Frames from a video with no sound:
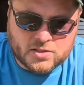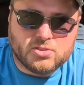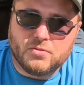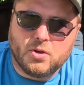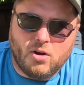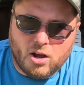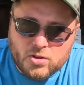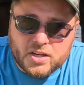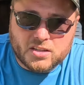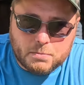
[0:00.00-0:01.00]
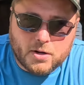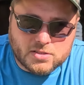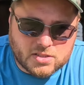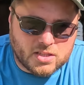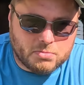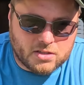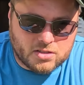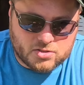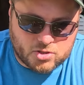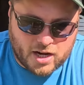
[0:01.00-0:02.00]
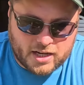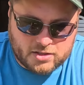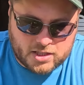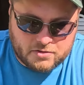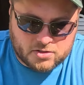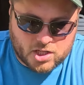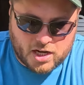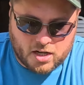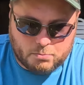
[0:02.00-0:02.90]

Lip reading: So if you are looking to purchase something that you try, give it a shot.